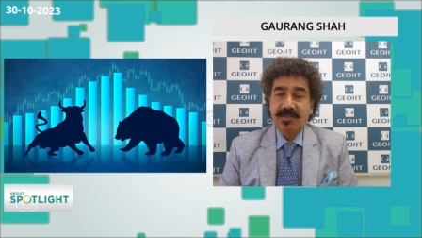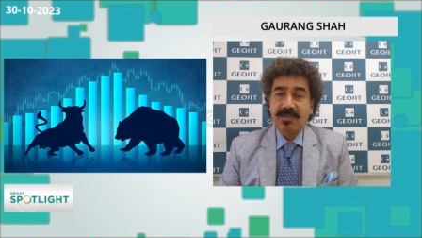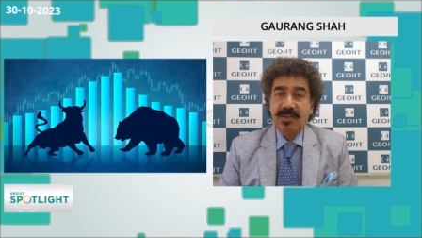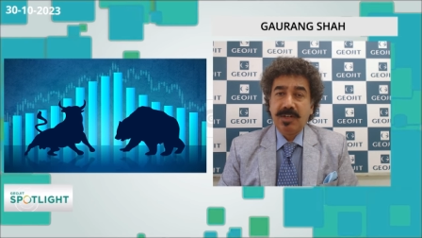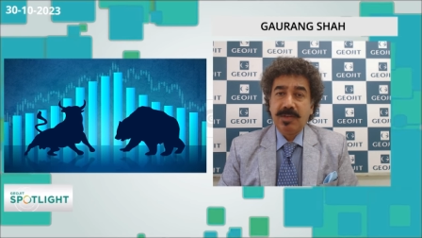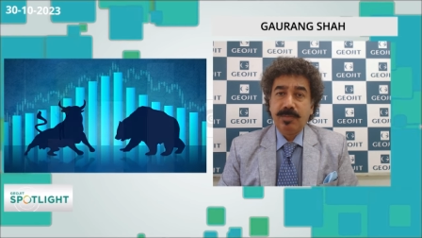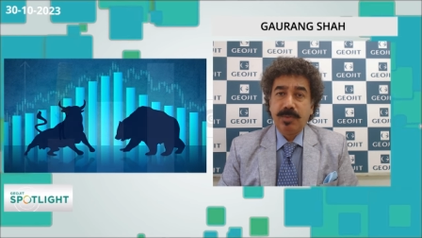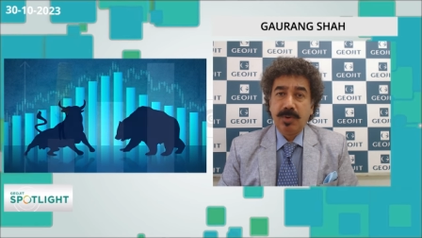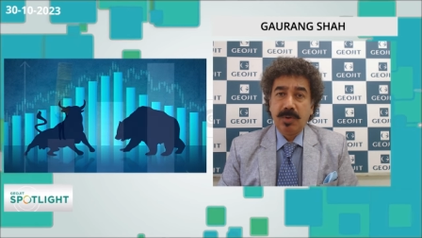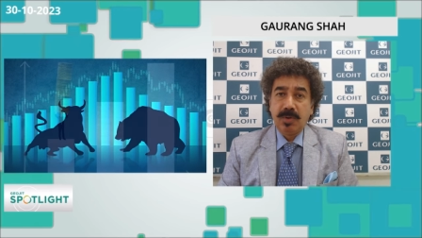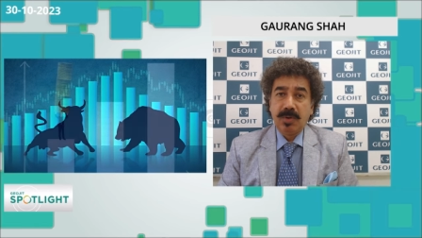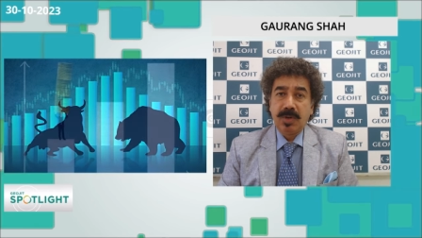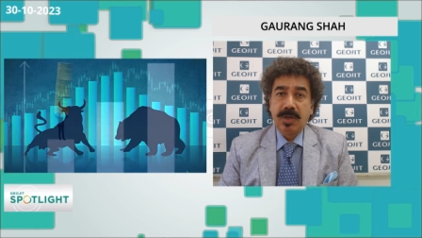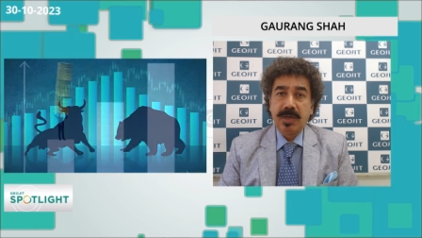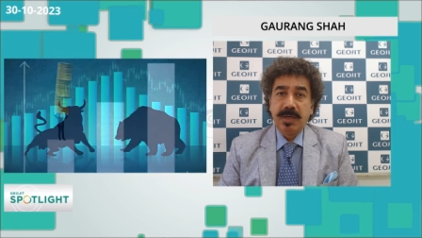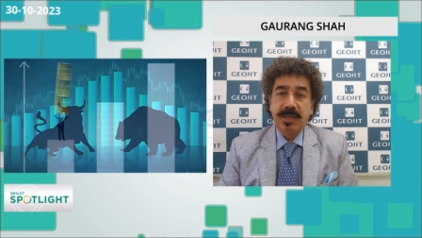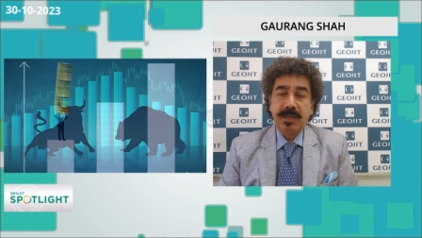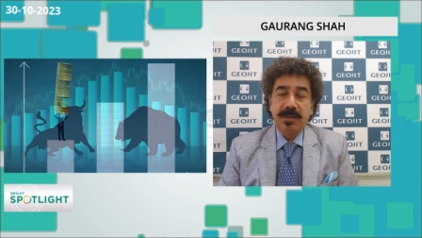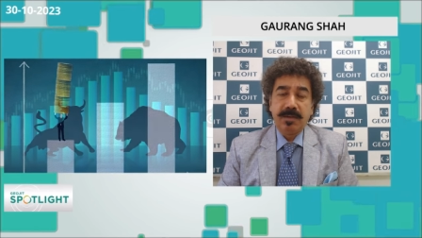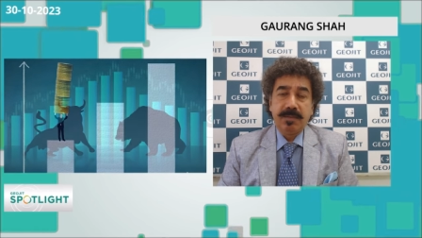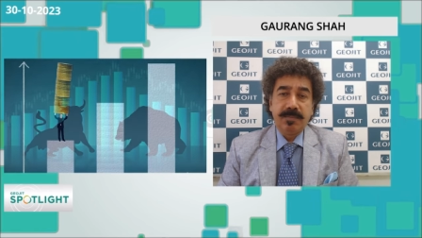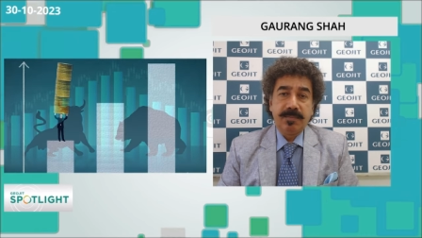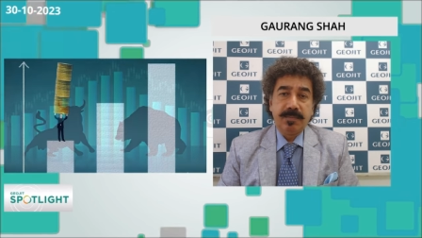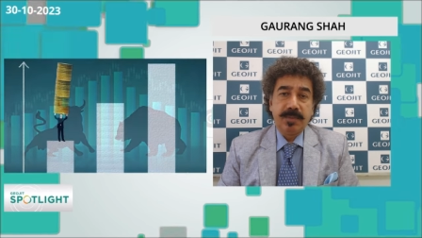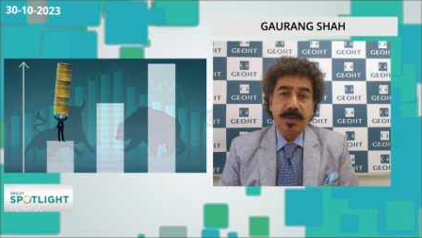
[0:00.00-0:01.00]
broken
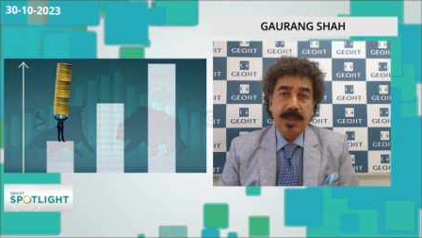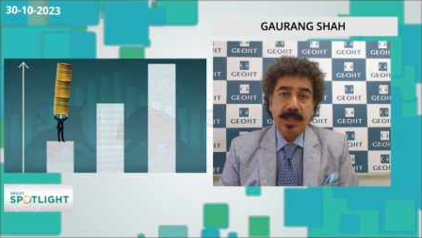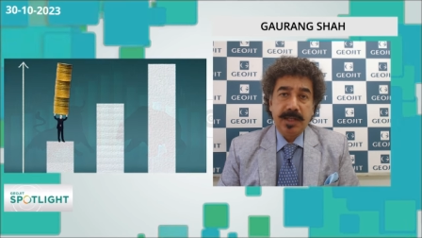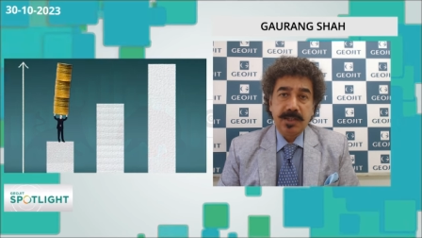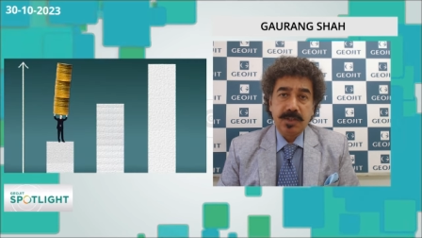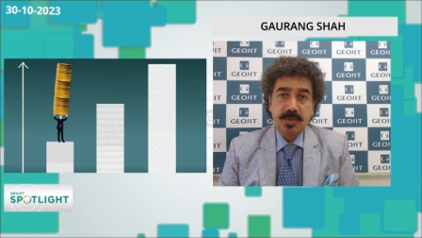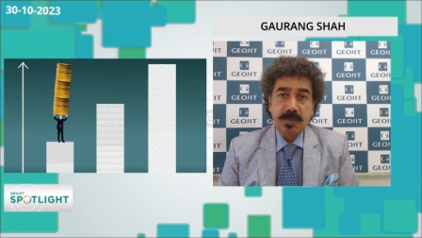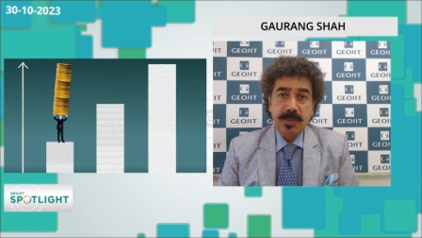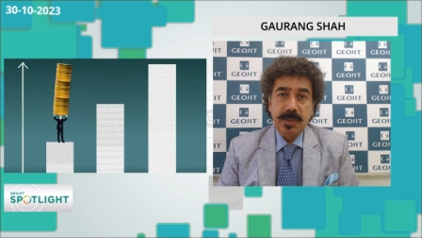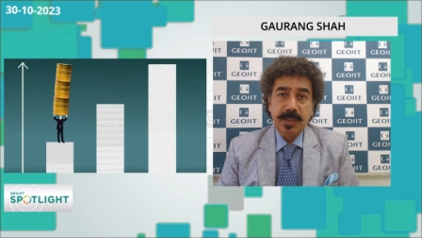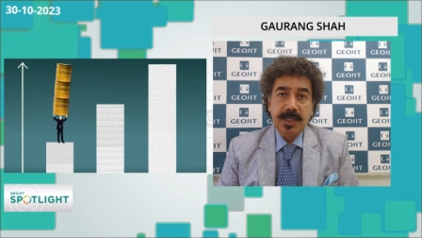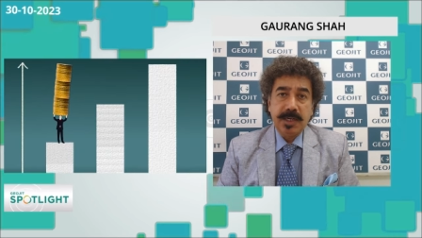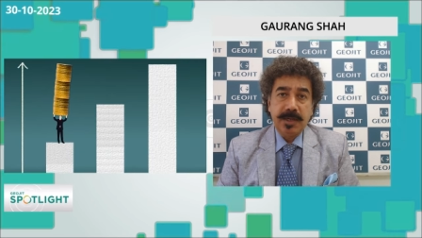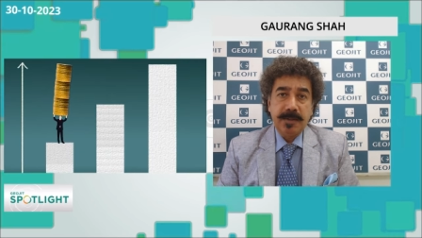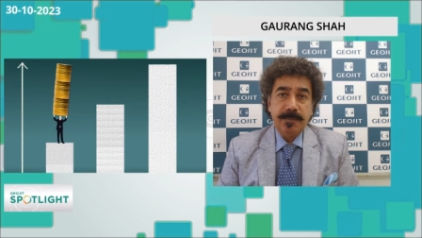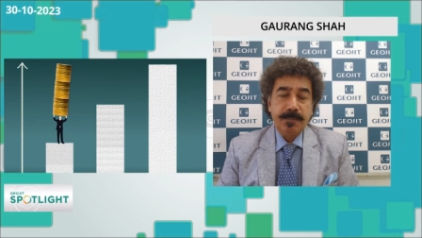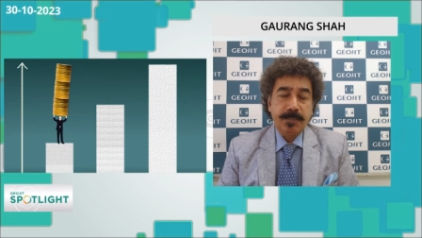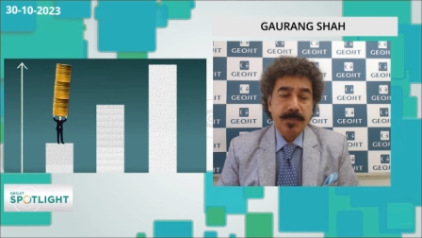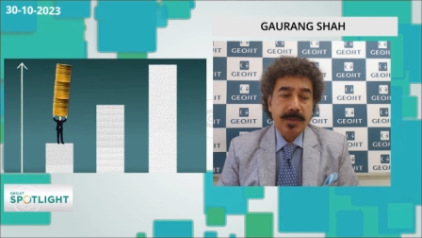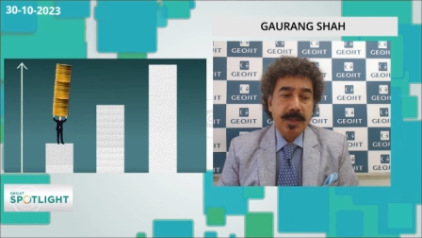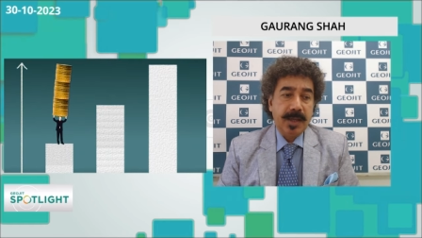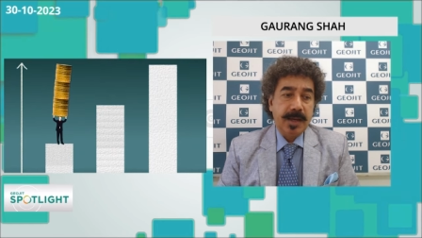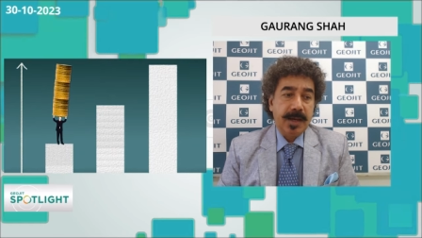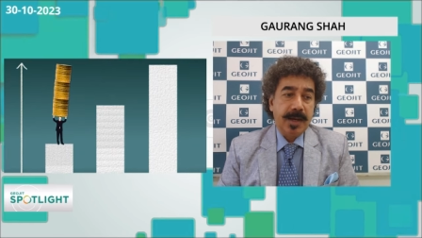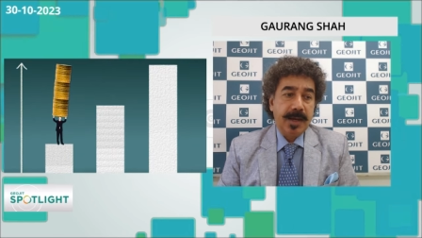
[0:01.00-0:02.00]
last week,
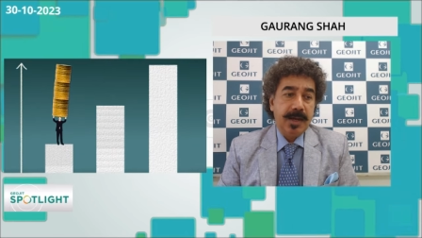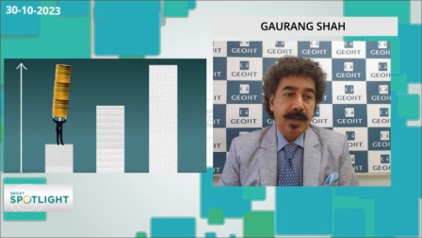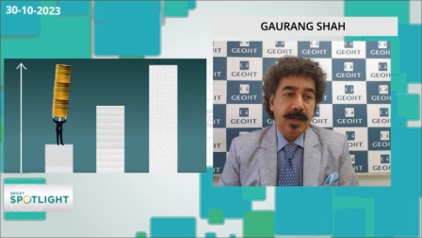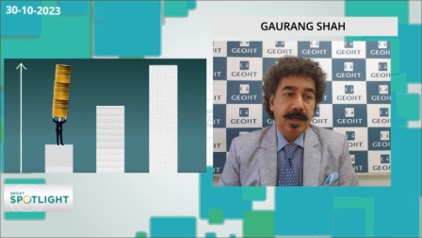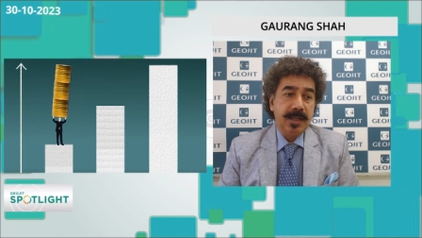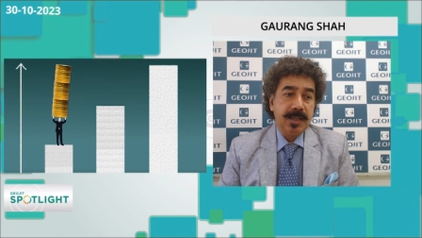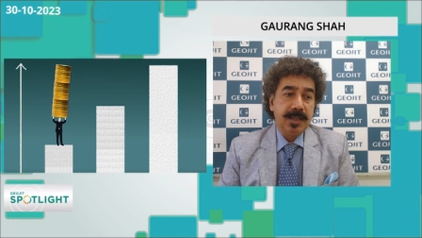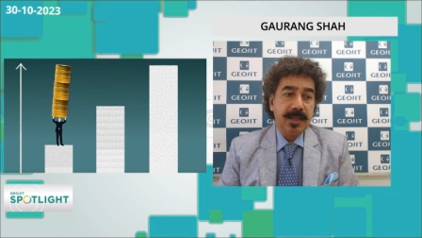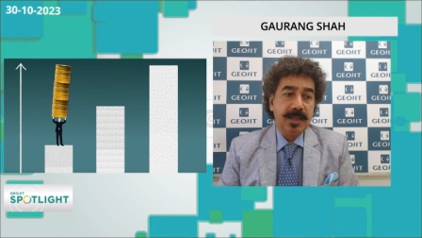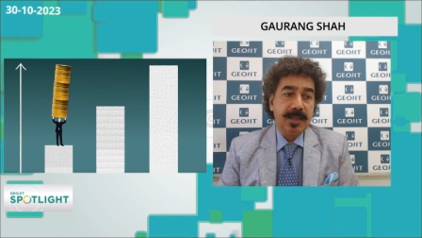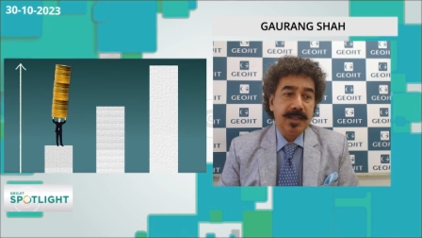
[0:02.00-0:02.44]
and